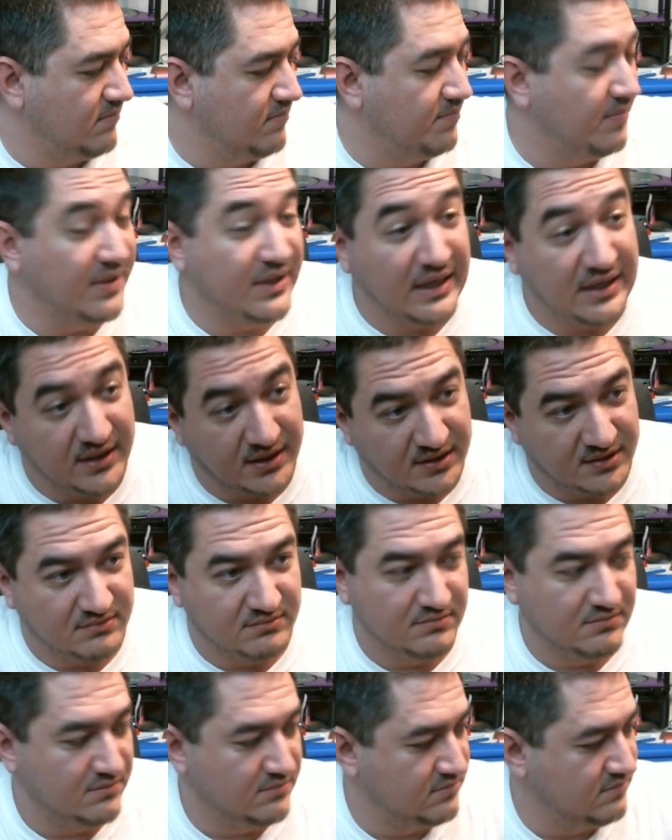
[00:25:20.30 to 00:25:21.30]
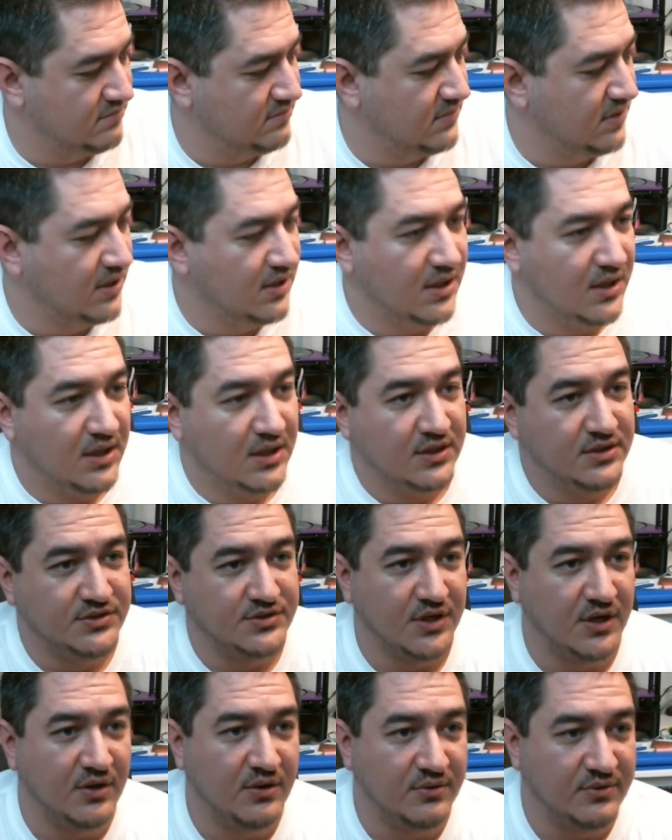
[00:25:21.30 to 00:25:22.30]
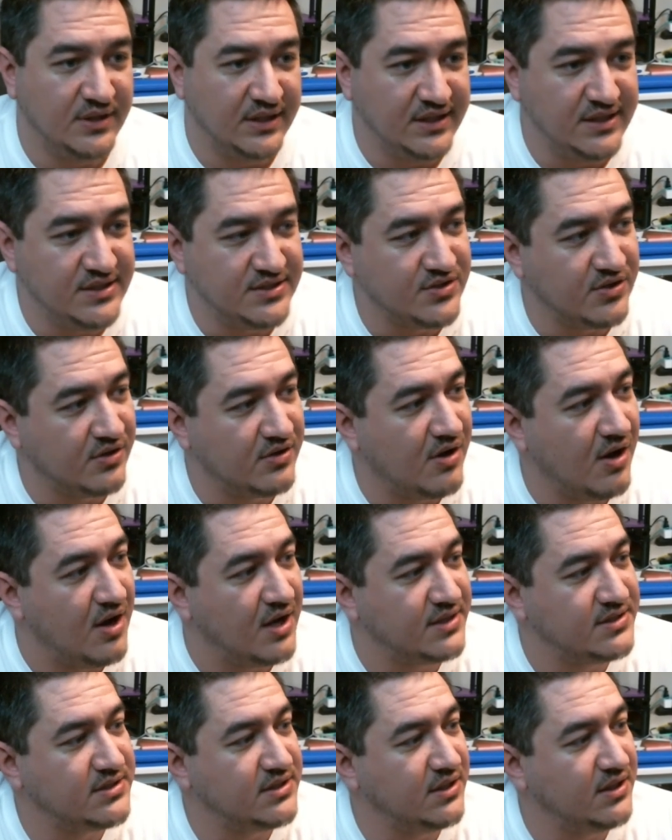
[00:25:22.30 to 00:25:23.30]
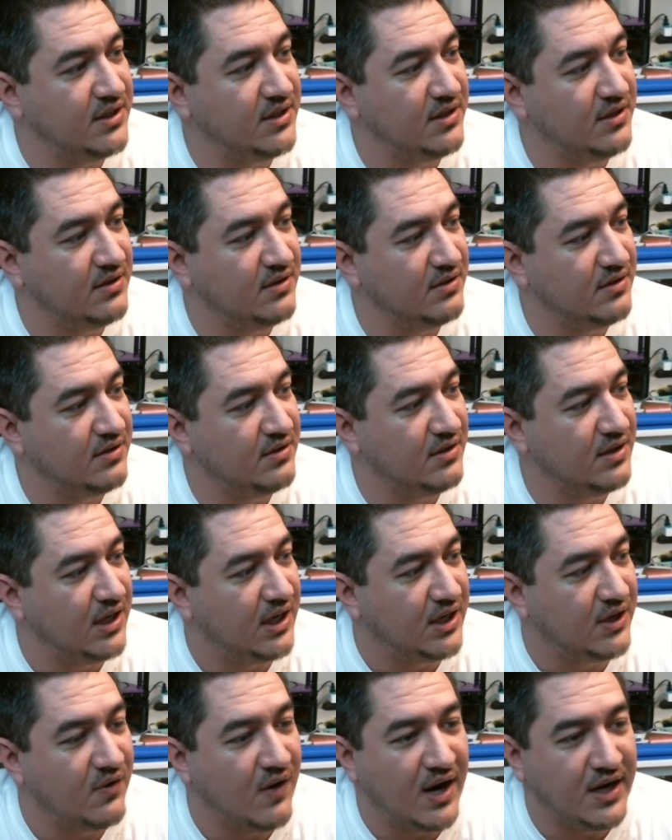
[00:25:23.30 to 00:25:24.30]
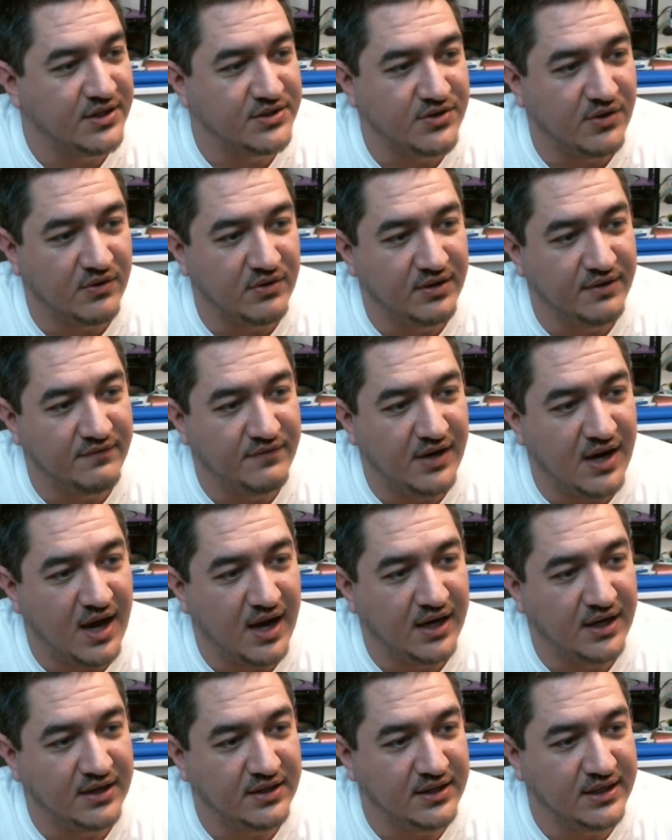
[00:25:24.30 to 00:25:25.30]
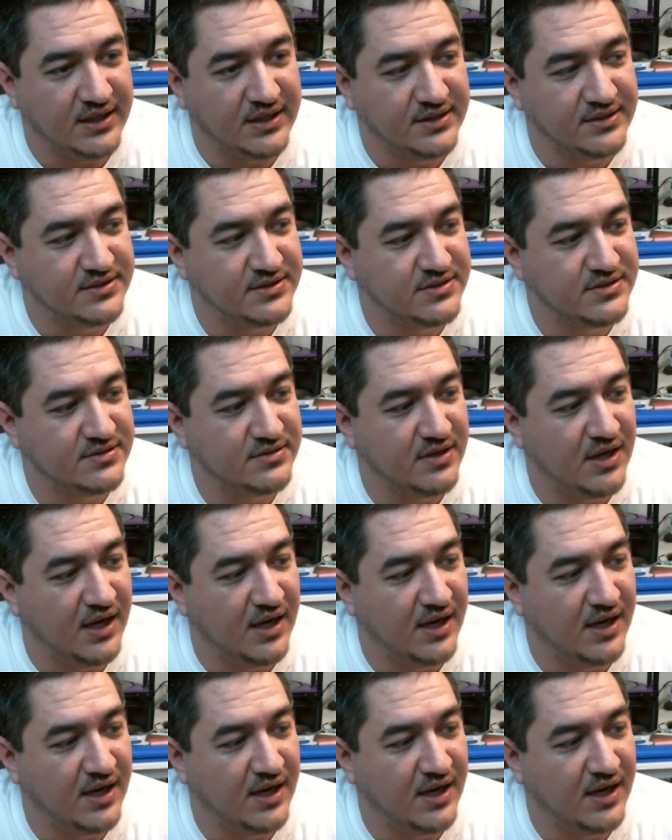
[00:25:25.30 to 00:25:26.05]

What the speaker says: But they didn't. So these are costing a grand total of 9 of these.